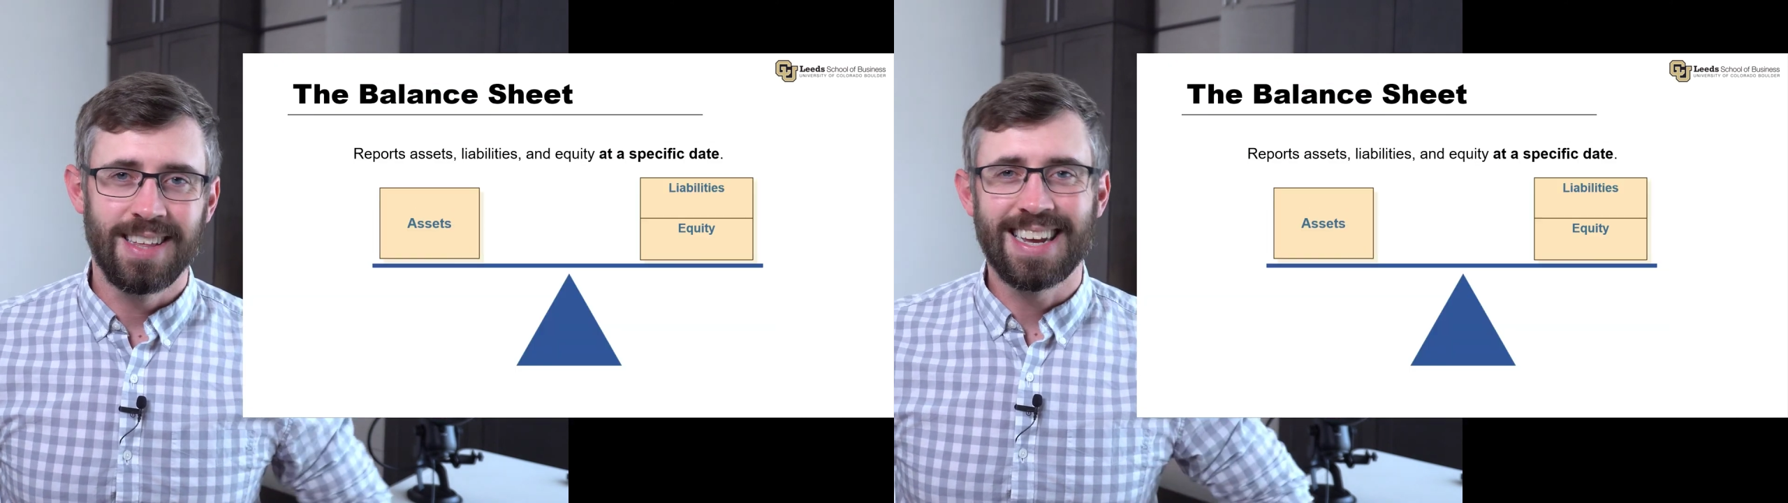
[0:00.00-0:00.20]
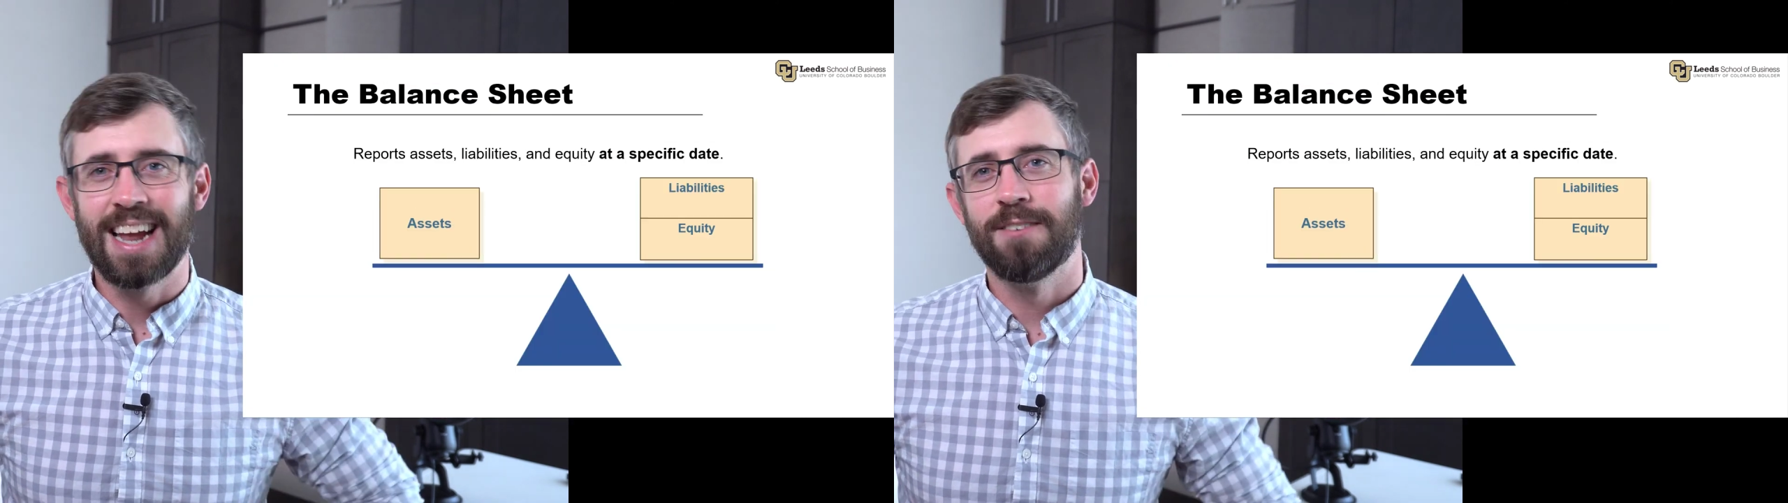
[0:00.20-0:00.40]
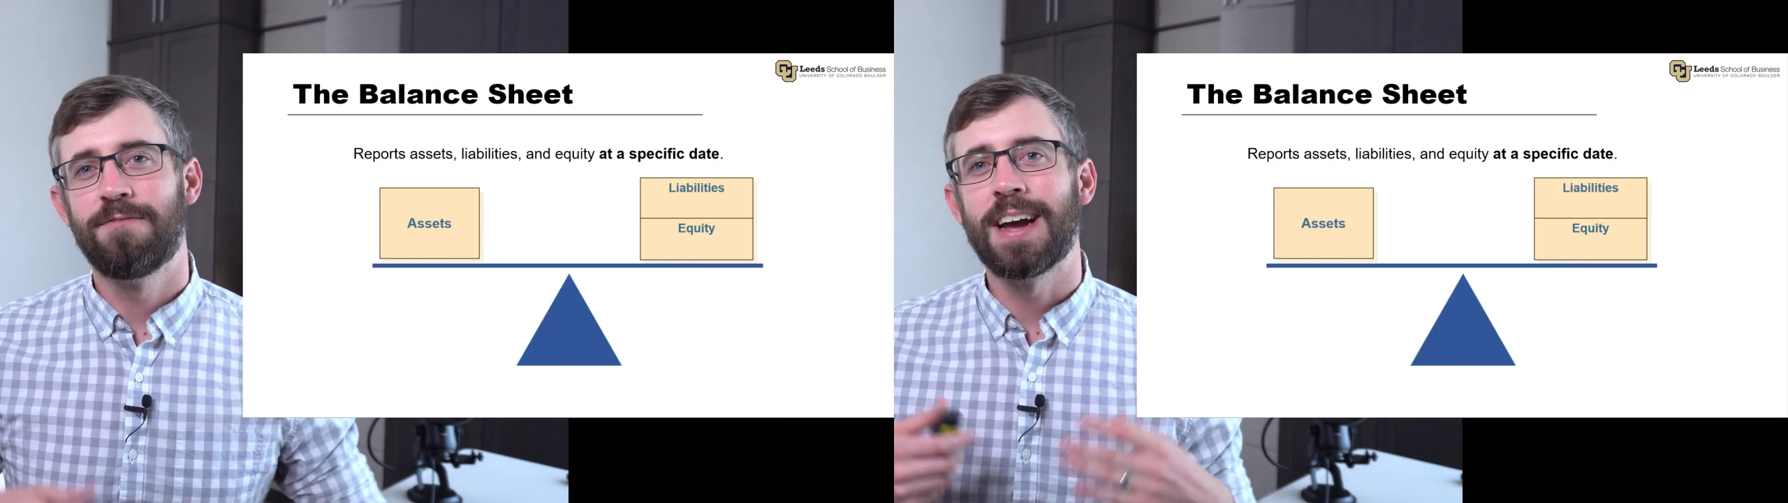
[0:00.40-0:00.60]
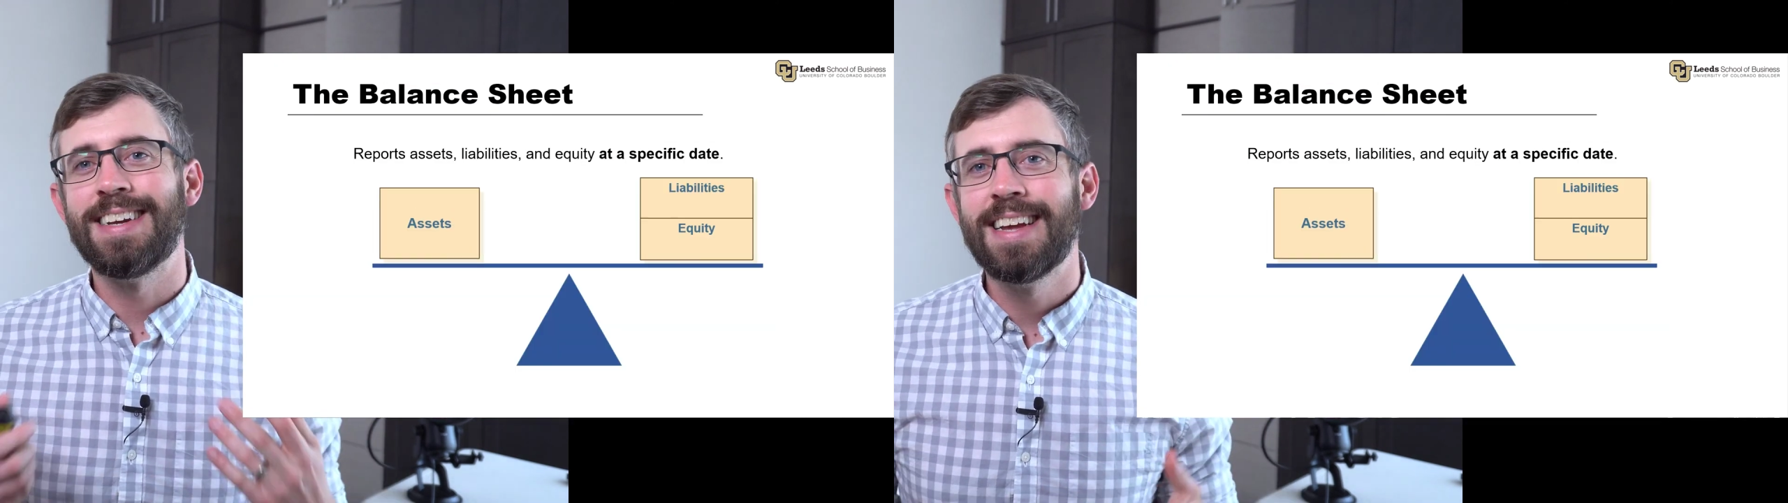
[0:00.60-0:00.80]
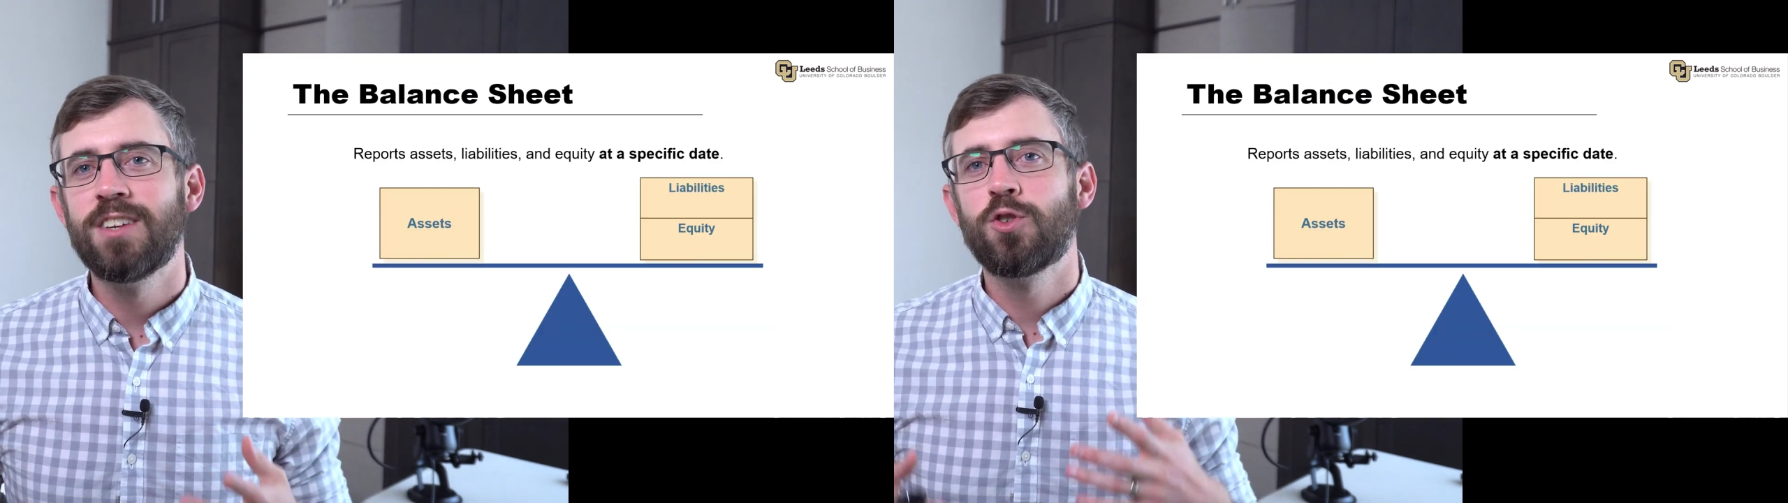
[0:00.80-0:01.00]
the kind of
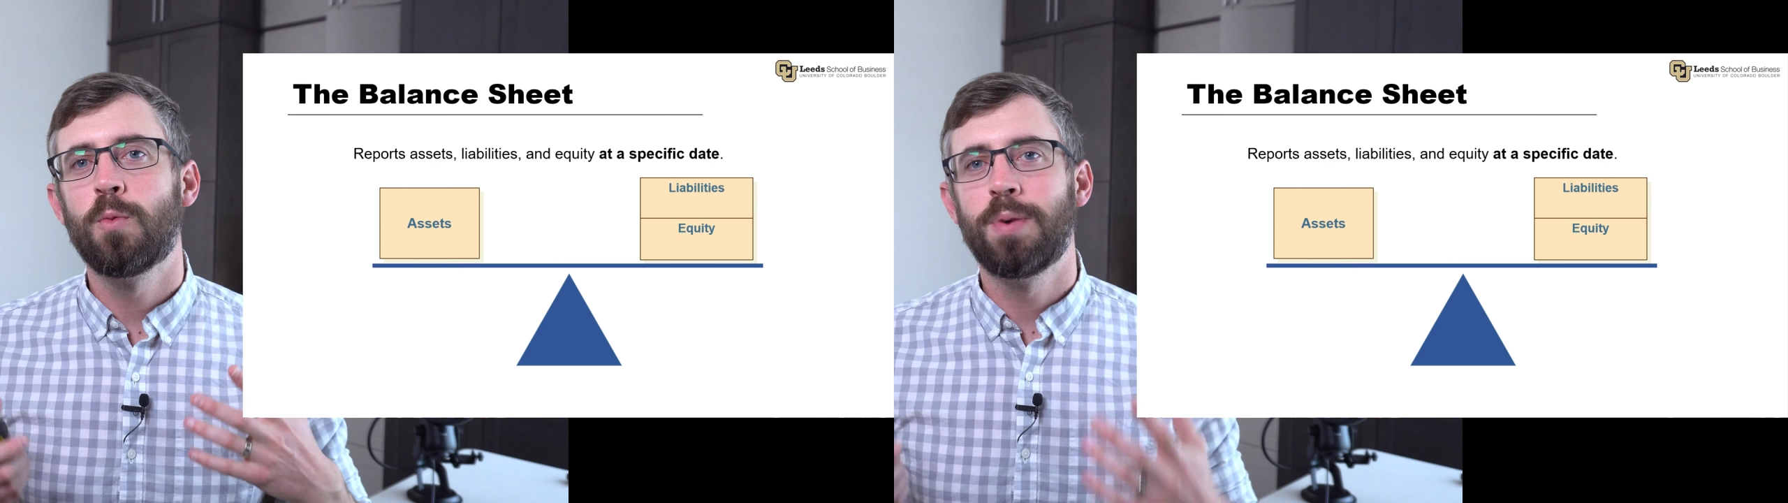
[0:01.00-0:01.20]
financial